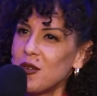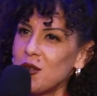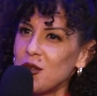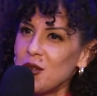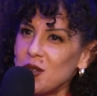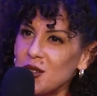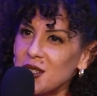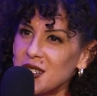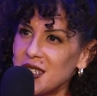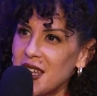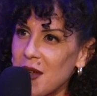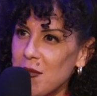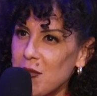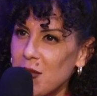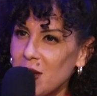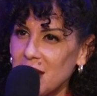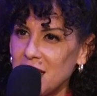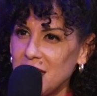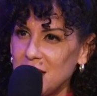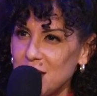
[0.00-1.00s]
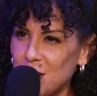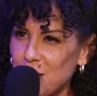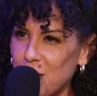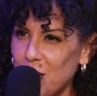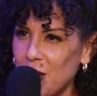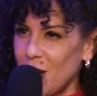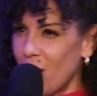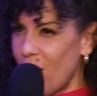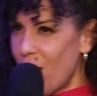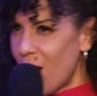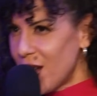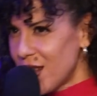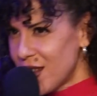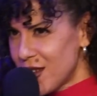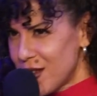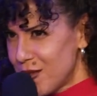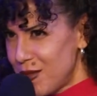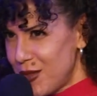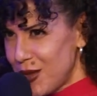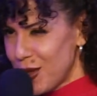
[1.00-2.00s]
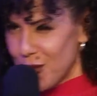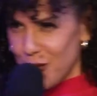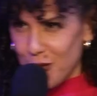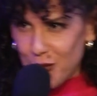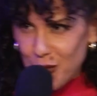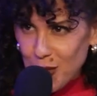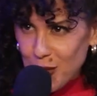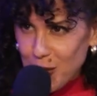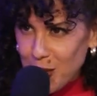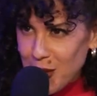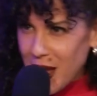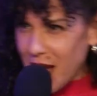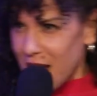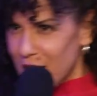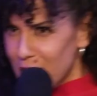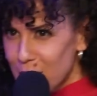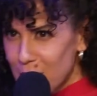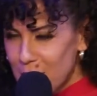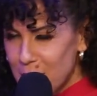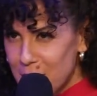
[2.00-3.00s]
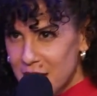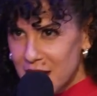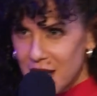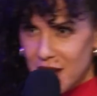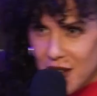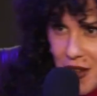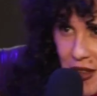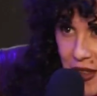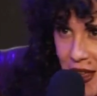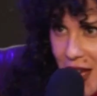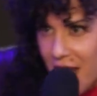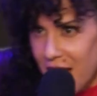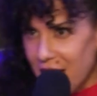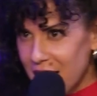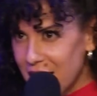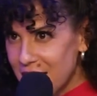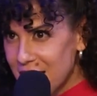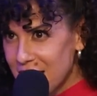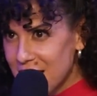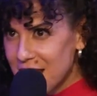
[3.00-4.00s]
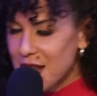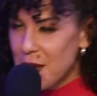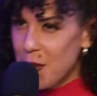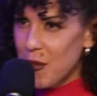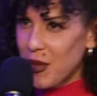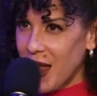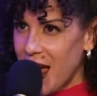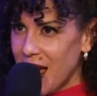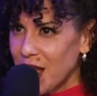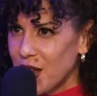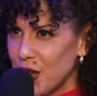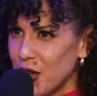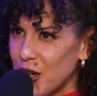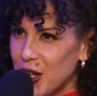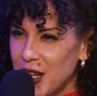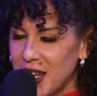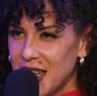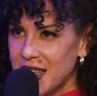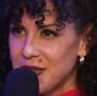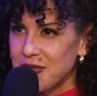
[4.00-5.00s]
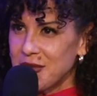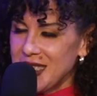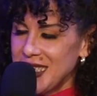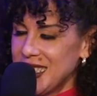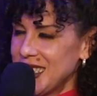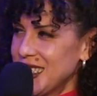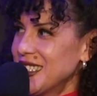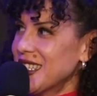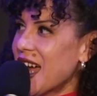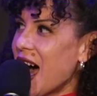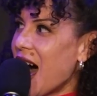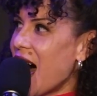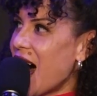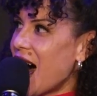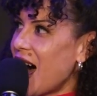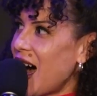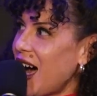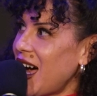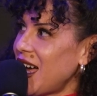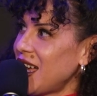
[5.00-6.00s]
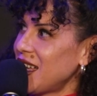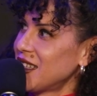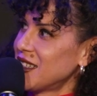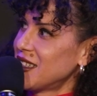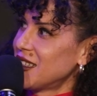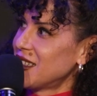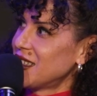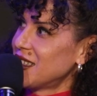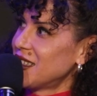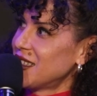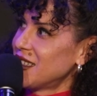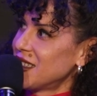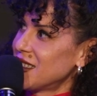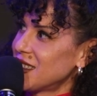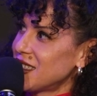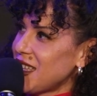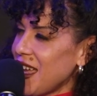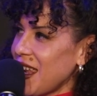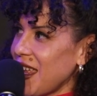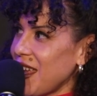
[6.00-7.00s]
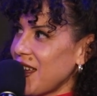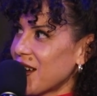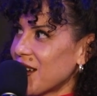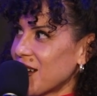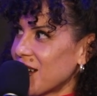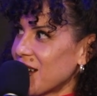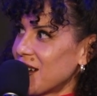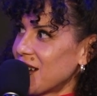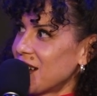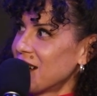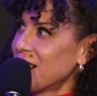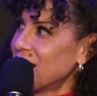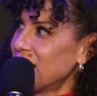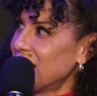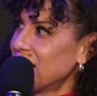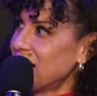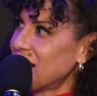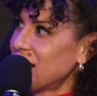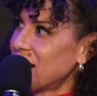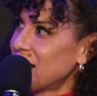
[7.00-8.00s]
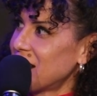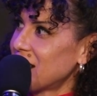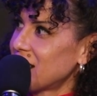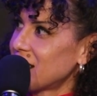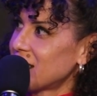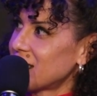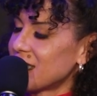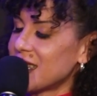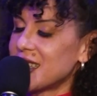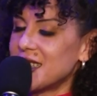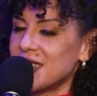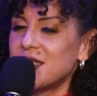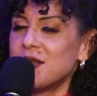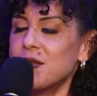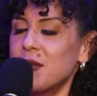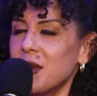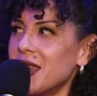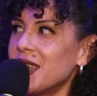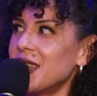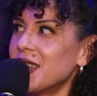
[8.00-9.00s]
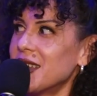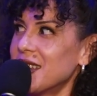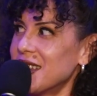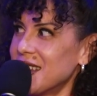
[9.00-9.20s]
who is that bleached blonde, beautiful black woman under that black hoodie? Nah, that ain't her. It's me.